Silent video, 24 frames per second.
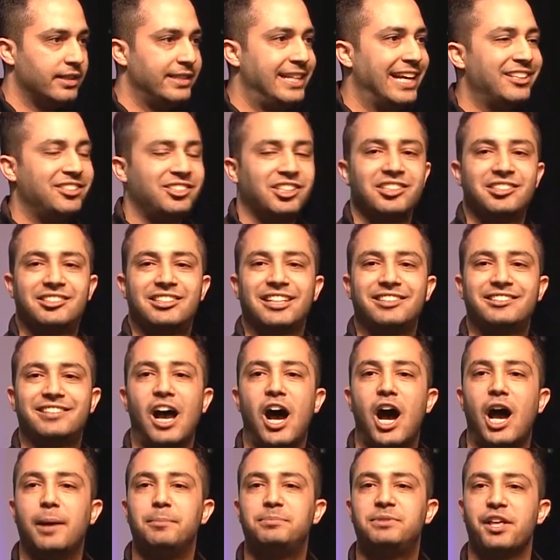This is the
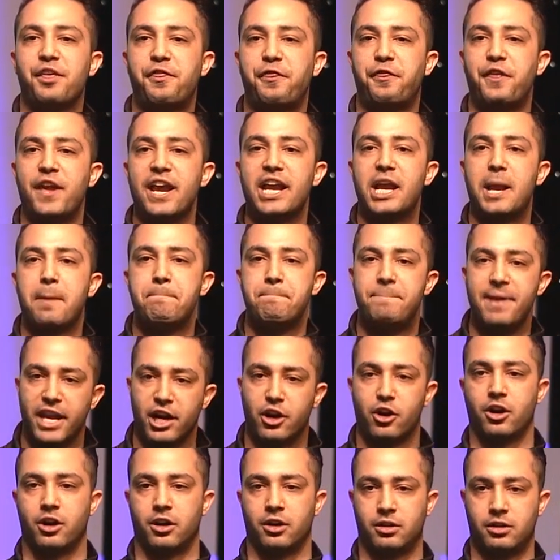time to think
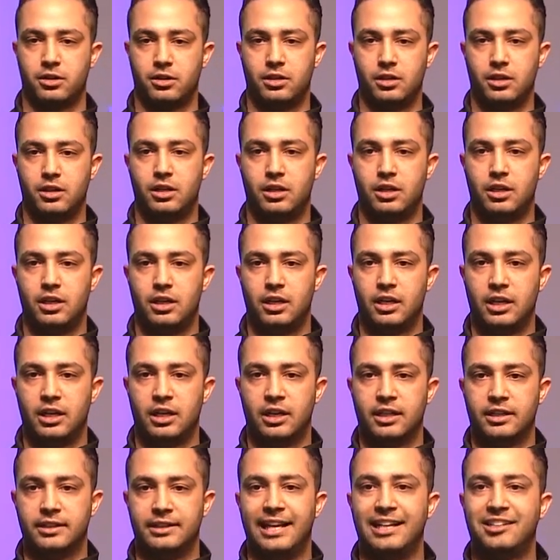bigger.
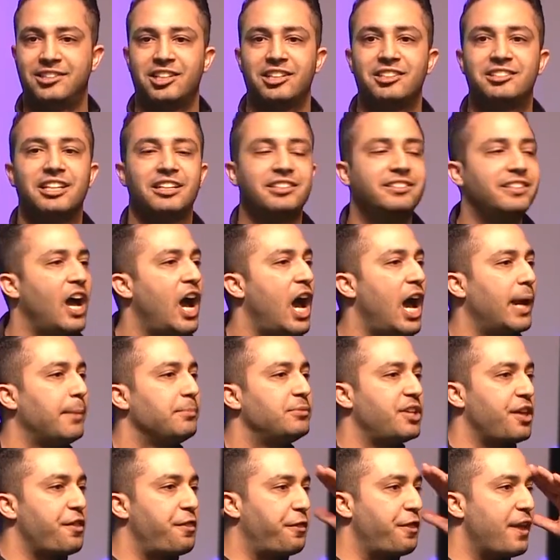This is the
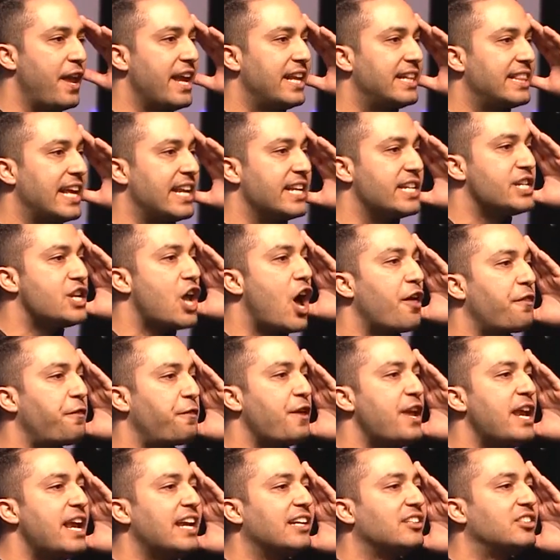time to think that
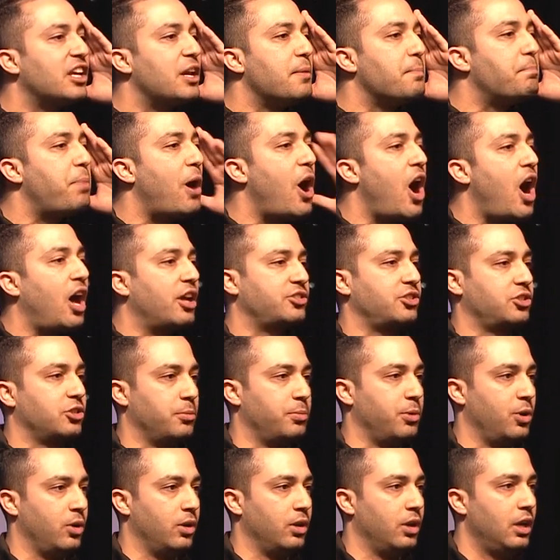nothing is
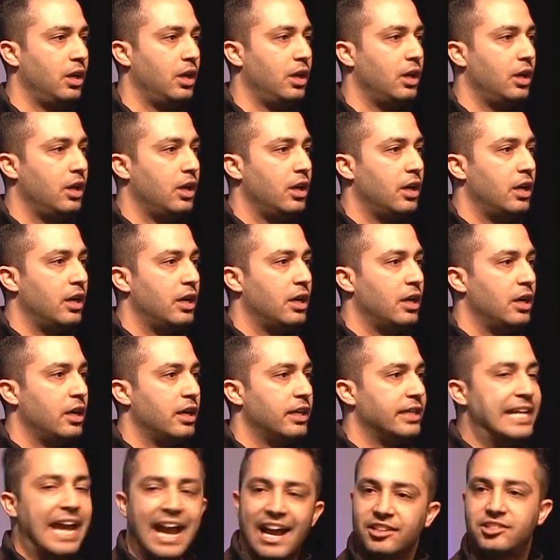impossible.
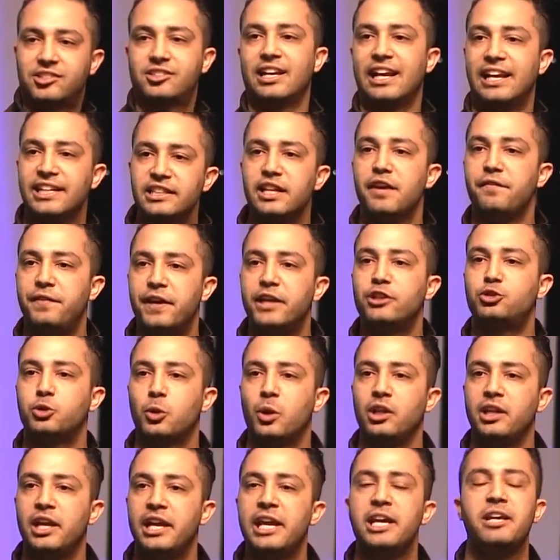Yes,
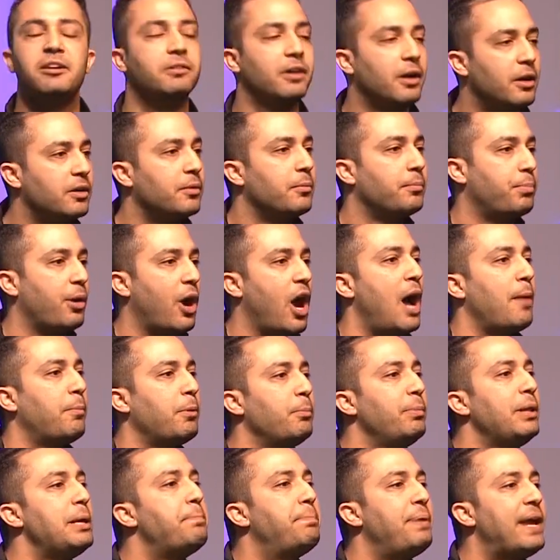individually,
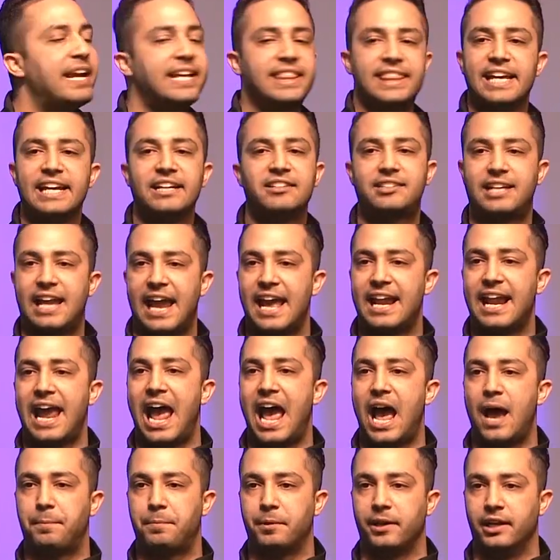probably big things can't
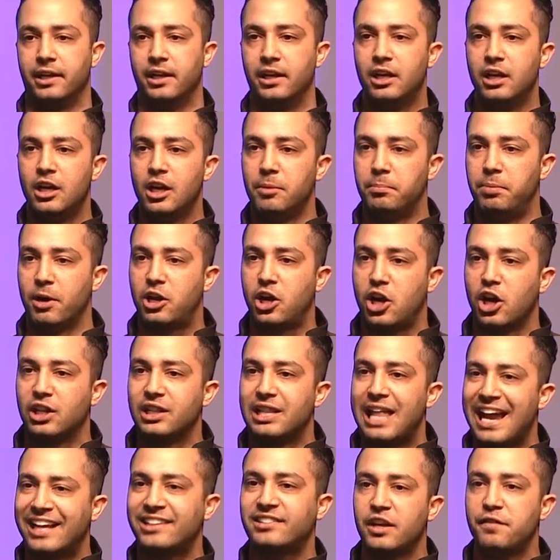happen. But
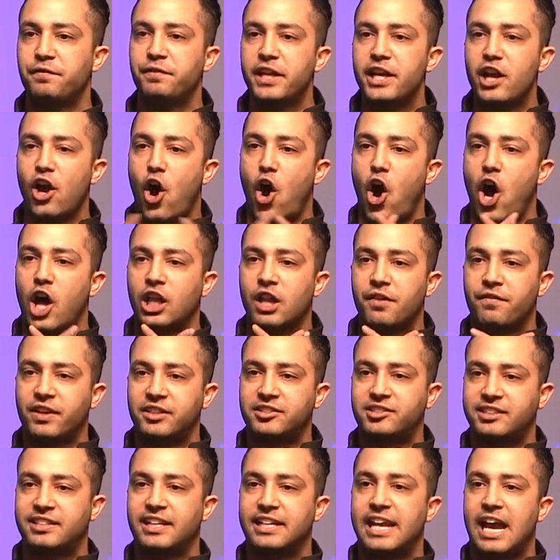collectively, all of
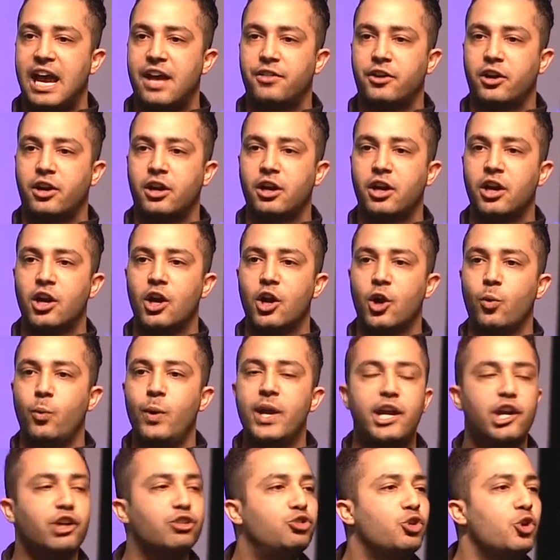us together,
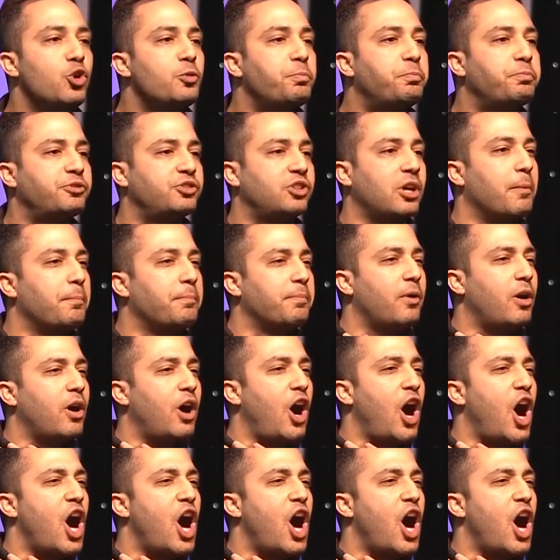we could do some